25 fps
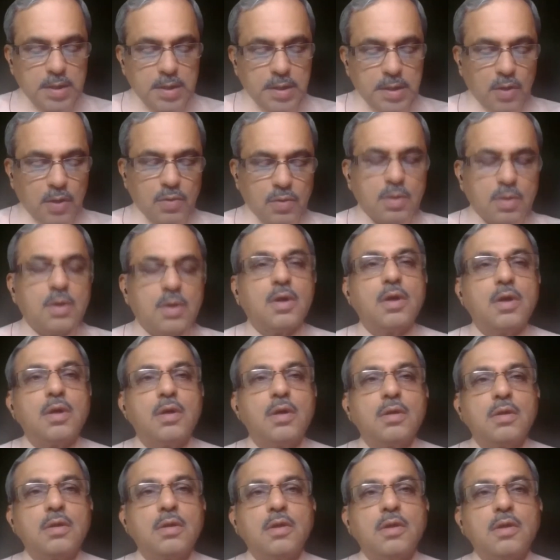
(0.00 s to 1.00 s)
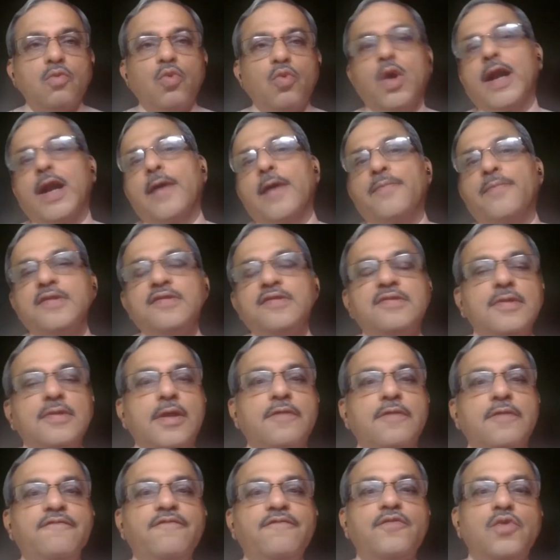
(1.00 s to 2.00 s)
Now, what happens
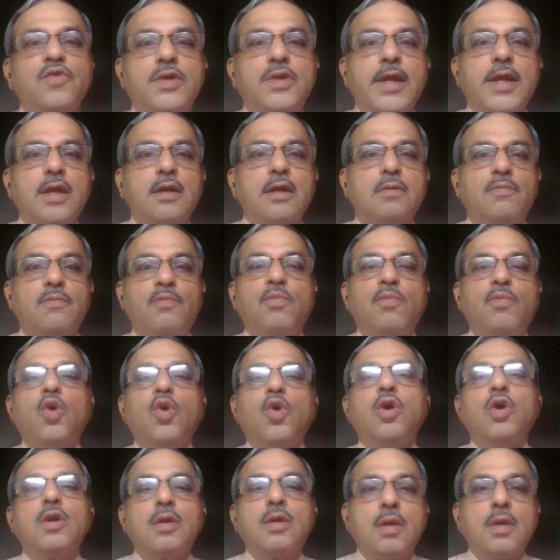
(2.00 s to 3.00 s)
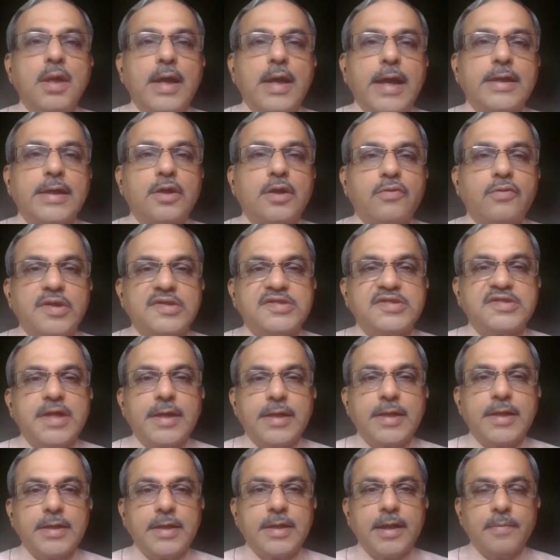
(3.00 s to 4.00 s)
if you take more
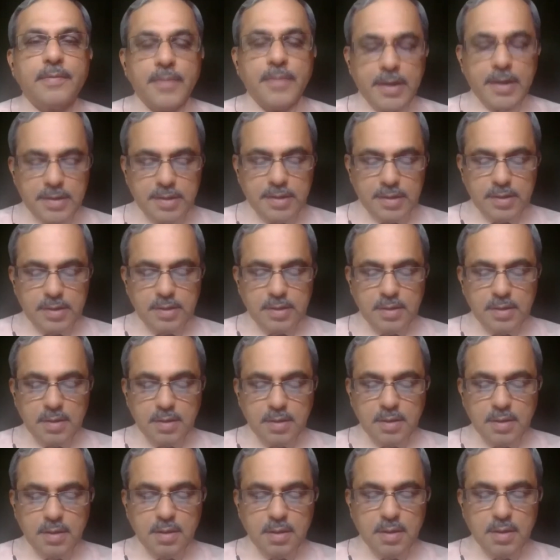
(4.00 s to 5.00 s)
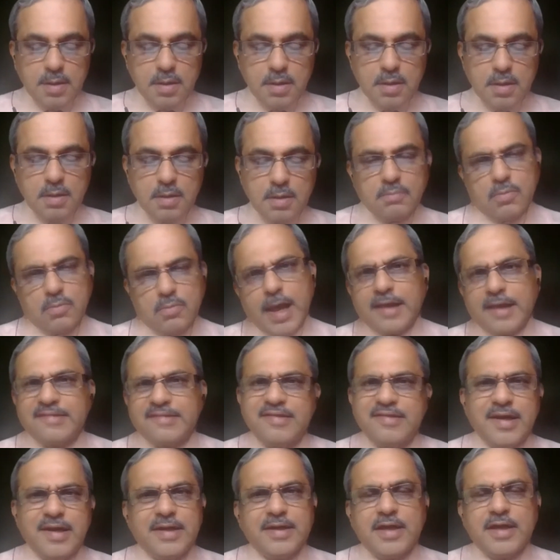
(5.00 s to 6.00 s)
atorvastatin tablets?
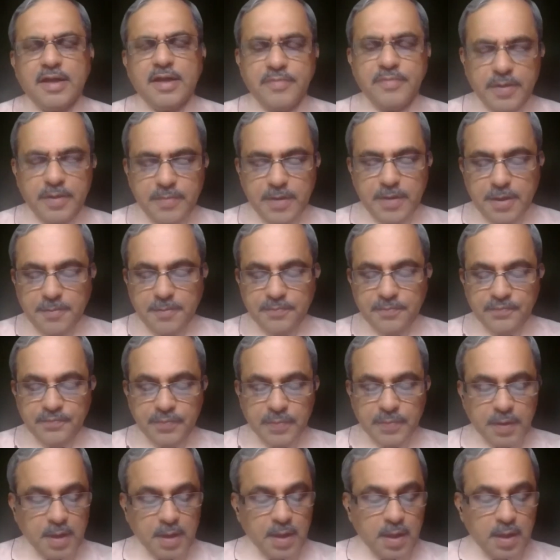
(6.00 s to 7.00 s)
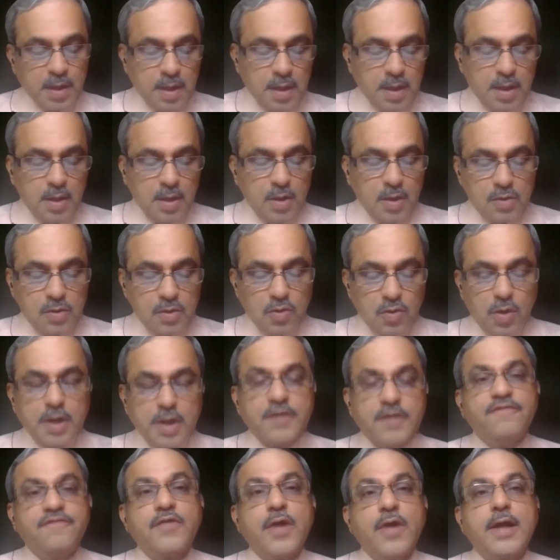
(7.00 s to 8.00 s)
Accidentally, maybe. So
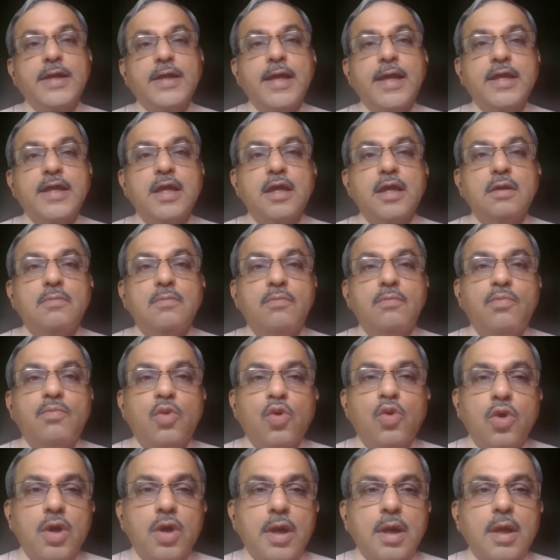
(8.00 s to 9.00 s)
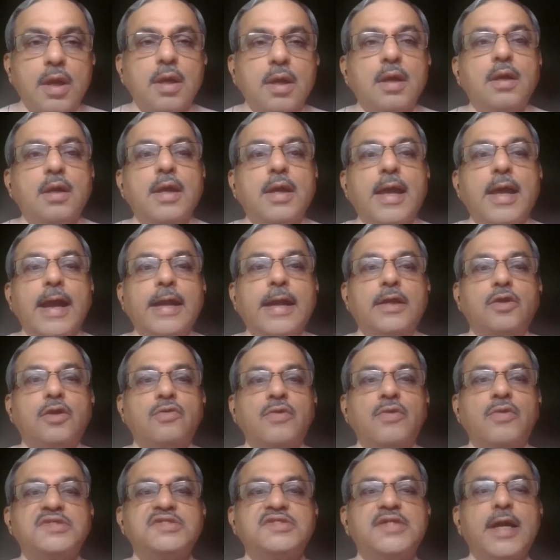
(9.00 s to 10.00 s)
if you are taking more
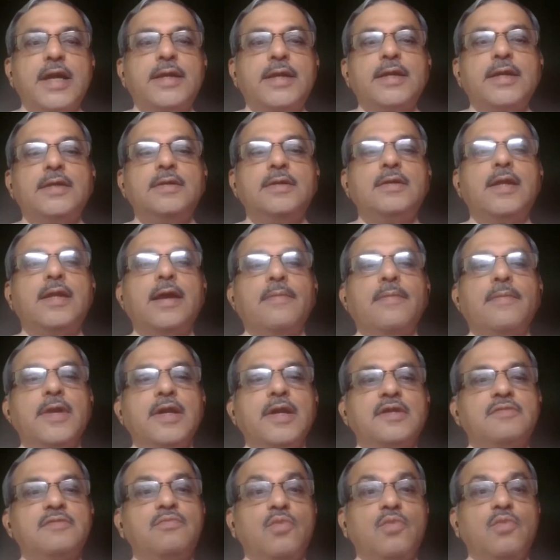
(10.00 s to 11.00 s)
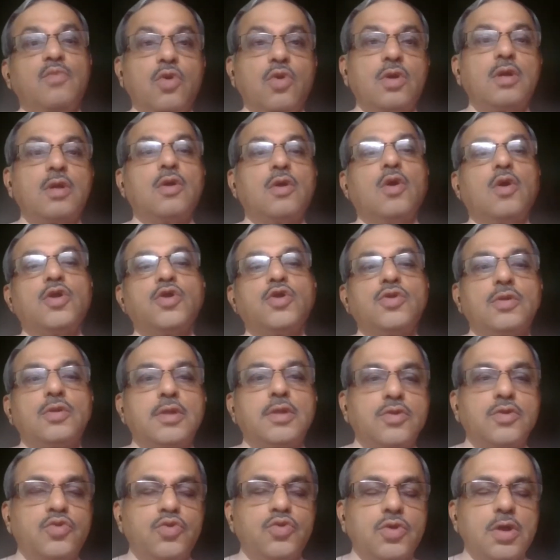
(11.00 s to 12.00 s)
atorvastatin tablets, more
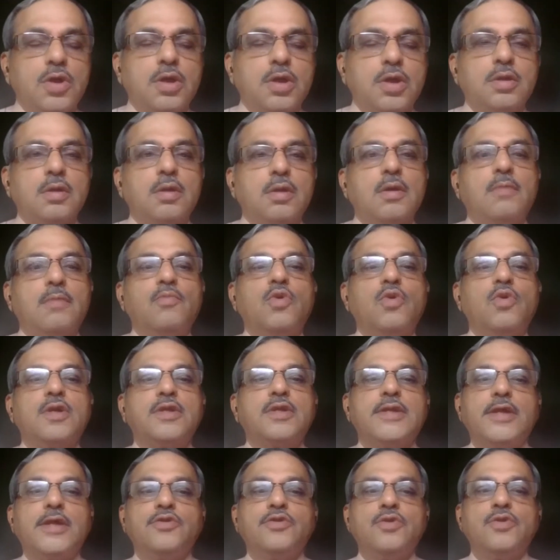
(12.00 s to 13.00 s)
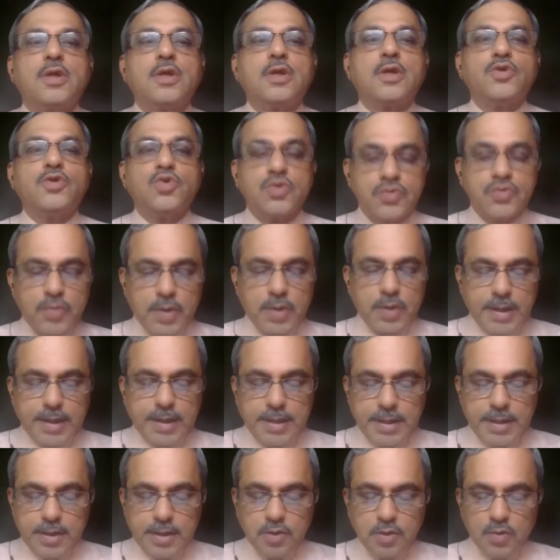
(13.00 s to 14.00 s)
than your usual
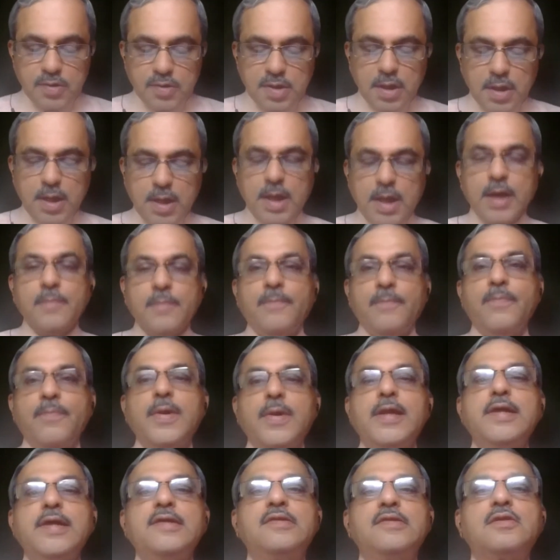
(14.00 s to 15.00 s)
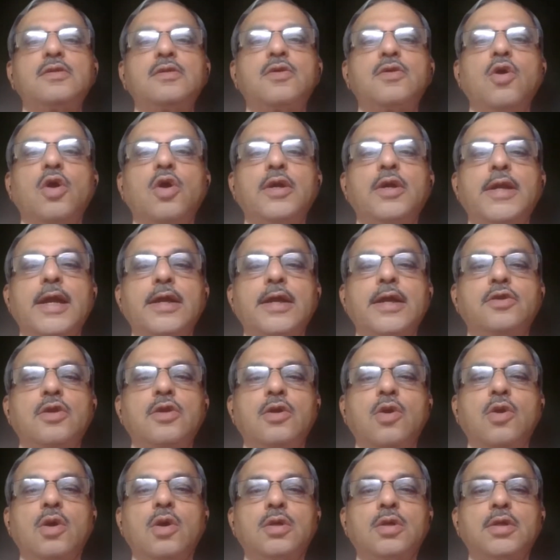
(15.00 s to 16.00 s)
daily dose, please contact
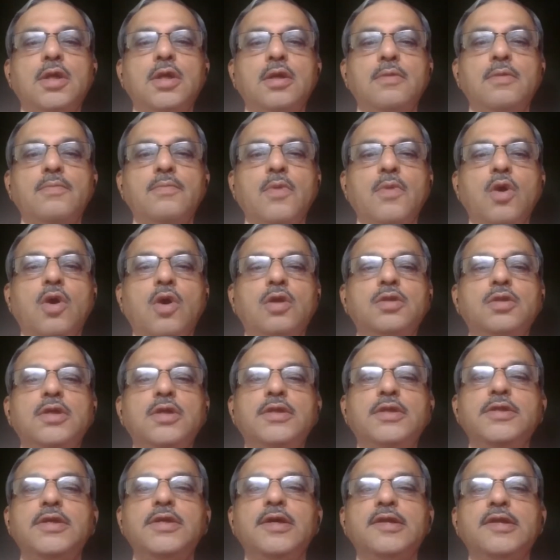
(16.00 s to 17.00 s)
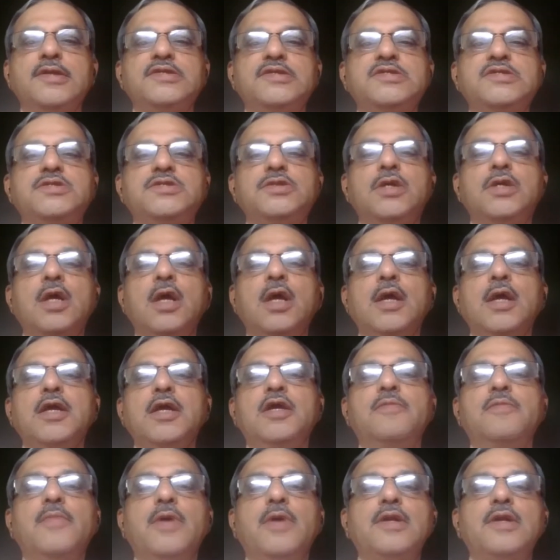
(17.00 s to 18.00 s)
your doctor or the nearest
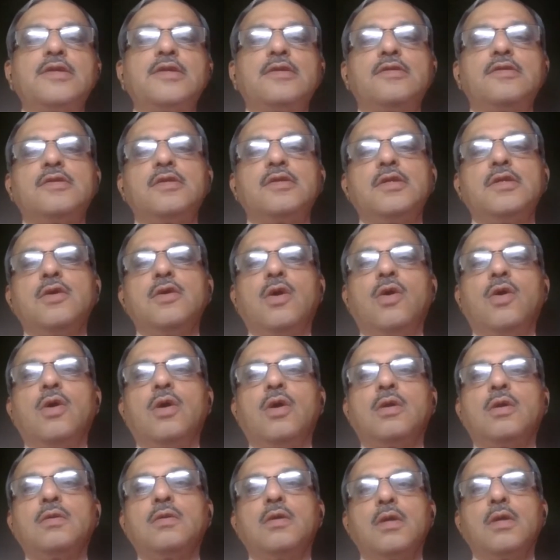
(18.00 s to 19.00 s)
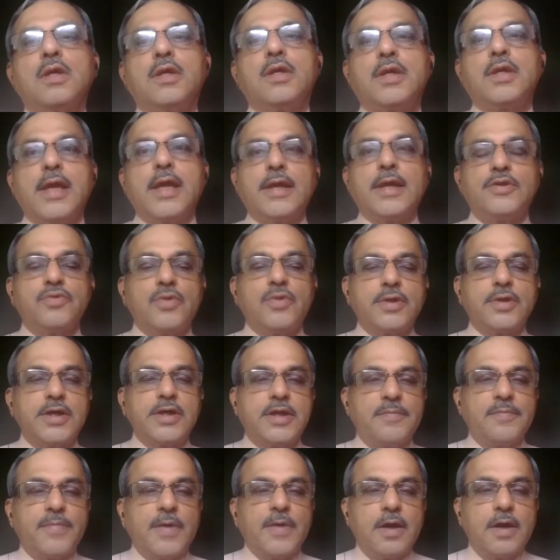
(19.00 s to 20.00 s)
emergency or casualty
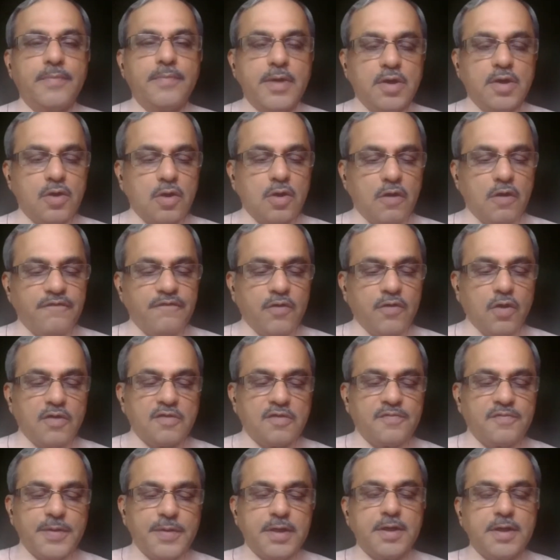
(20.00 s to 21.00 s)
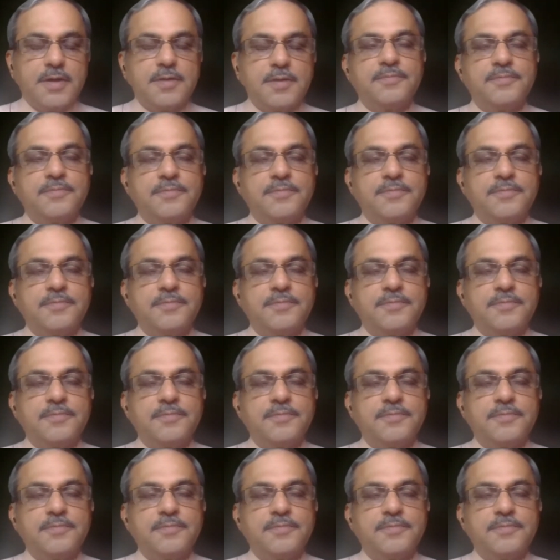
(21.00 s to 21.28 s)
department of a hospital.